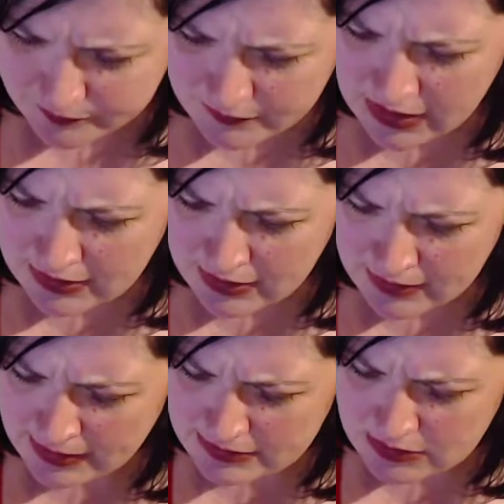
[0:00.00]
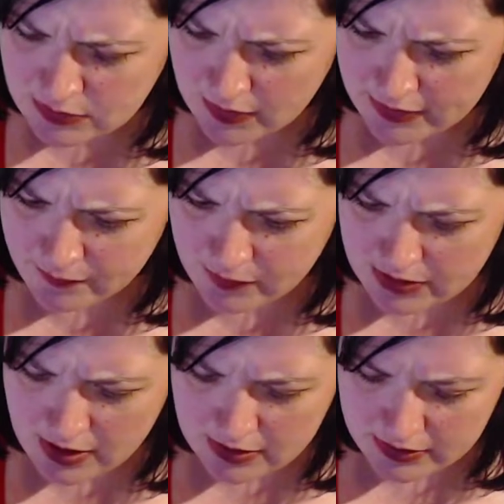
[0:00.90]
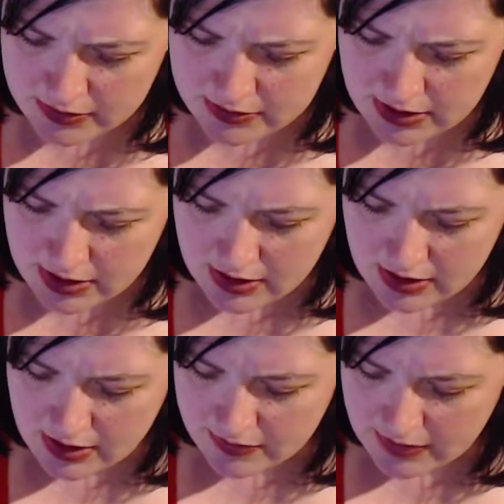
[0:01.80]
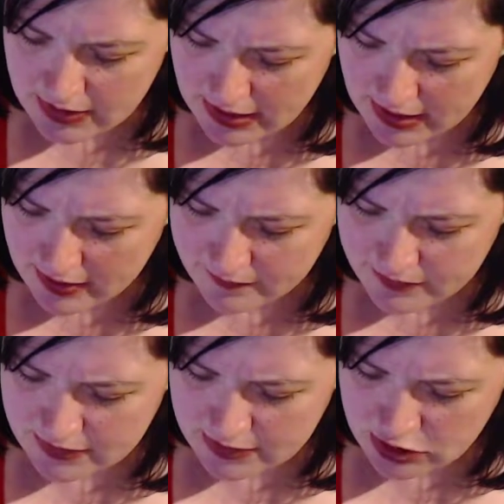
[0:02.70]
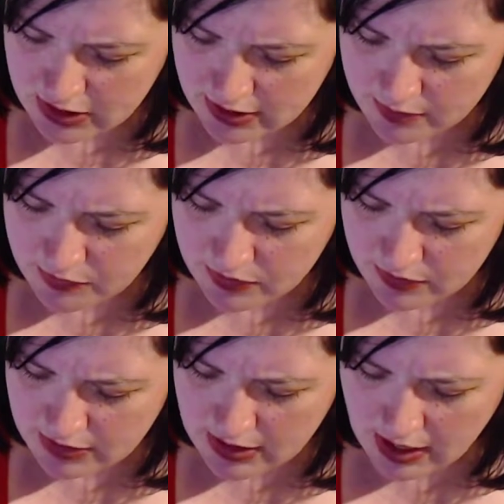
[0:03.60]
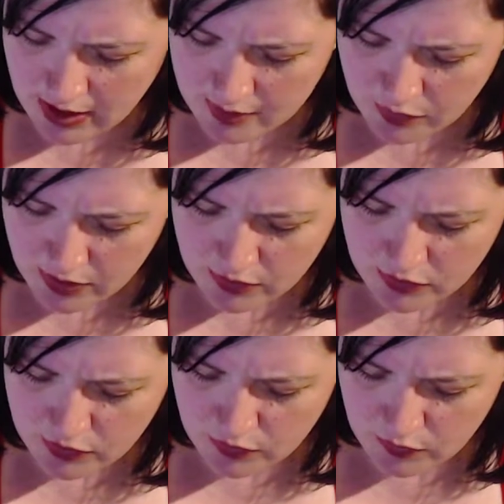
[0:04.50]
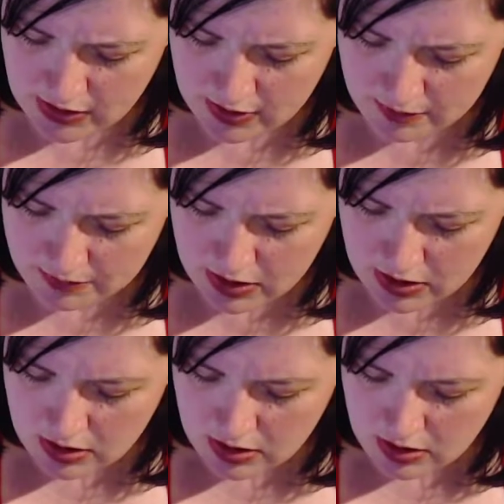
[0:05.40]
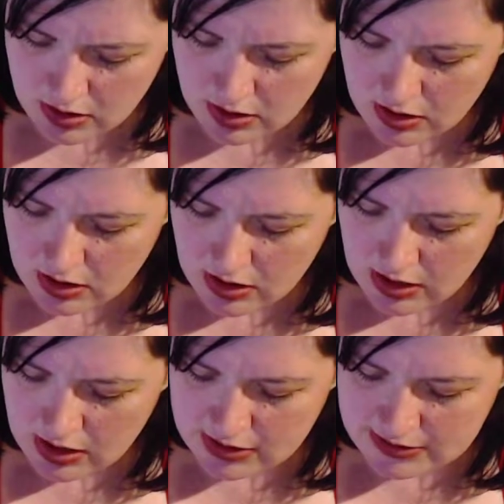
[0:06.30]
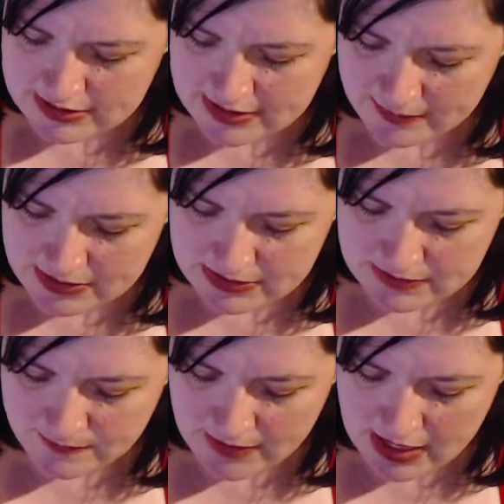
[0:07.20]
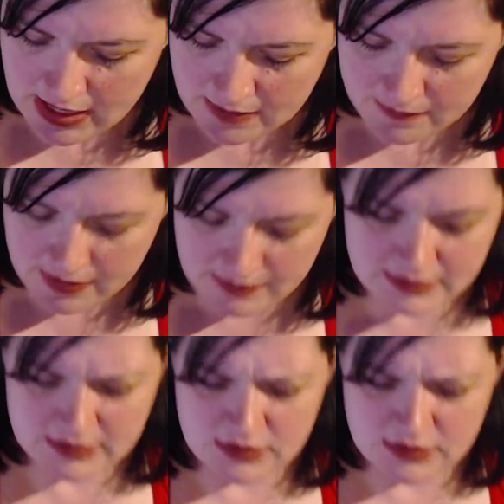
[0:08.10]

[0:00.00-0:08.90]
And again, that's $24. Then I have the Chella Beauty Eyebrow Cream, and it's Debbie's fave, and this is